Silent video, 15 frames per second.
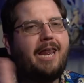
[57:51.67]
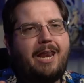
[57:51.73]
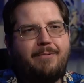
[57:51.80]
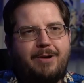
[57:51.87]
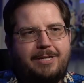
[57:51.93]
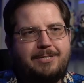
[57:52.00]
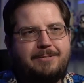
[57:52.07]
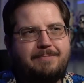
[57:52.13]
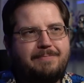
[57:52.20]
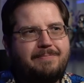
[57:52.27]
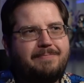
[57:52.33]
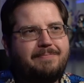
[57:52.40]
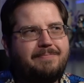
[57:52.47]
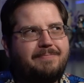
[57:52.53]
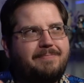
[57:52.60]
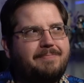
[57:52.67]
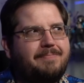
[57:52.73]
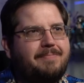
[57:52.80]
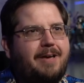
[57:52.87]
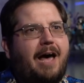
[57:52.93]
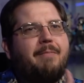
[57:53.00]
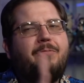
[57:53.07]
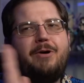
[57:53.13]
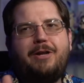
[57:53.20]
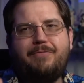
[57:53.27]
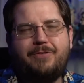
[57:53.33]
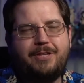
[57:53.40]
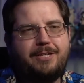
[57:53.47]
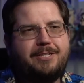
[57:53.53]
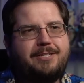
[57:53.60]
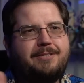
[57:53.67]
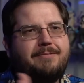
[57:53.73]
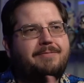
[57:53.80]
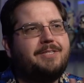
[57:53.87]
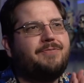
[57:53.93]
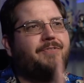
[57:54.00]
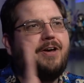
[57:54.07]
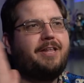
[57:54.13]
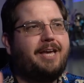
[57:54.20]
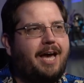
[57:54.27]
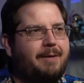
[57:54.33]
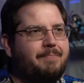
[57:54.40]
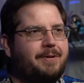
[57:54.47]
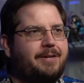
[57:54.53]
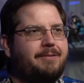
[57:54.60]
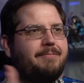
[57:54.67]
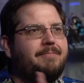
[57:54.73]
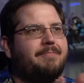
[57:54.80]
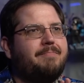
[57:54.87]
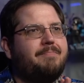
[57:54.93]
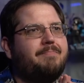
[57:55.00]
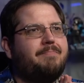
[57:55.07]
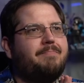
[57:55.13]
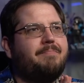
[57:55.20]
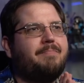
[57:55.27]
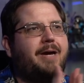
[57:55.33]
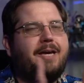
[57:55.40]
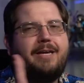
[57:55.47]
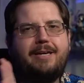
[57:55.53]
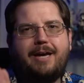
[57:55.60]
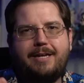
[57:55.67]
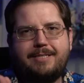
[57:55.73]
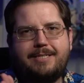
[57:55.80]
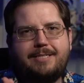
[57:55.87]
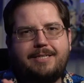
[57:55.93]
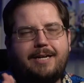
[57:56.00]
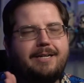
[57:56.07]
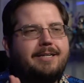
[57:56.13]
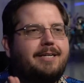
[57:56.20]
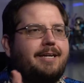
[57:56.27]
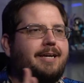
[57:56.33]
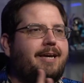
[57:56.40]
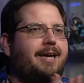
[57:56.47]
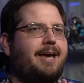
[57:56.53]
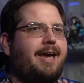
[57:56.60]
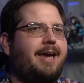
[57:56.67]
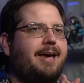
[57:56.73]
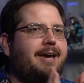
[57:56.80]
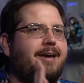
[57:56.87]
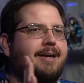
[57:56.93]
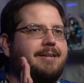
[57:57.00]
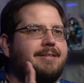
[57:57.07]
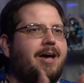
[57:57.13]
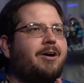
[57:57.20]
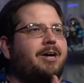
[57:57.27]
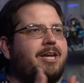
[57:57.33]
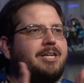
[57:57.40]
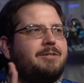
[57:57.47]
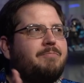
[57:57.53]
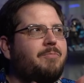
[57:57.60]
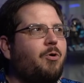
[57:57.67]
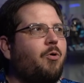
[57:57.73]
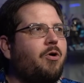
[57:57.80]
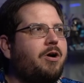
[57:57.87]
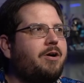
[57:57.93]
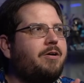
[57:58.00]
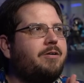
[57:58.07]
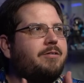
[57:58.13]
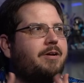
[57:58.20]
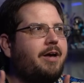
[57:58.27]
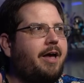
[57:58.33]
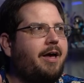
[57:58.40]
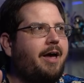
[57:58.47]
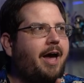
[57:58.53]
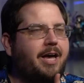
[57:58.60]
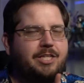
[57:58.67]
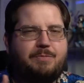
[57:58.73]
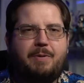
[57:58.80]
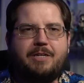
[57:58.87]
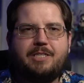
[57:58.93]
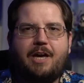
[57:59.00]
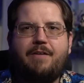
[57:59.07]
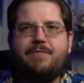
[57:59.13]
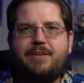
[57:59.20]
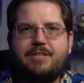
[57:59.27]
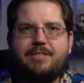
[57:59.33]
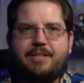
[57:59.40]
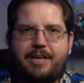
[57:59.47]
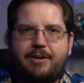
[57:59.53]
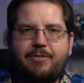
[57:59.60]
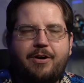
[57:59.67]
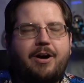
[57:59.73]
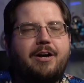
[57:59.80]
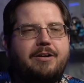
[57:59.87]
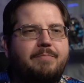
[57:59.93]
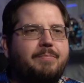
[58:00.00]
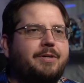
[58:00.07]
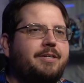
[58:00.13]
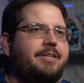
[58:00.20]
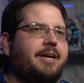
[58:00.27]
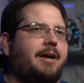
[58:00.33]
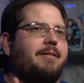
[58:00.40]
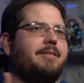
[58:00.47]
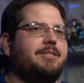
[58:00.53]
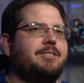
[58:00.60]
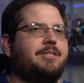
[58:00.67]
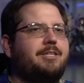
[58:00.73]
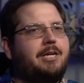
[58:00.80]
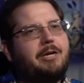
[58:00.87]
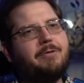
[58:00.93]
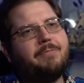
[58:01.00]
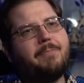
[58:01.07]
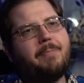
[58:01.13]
Anyways, I've been waiting for this. It's finally happened. My gut sunk, and I'll get into more aspects of this later on, but yeah, let's continue.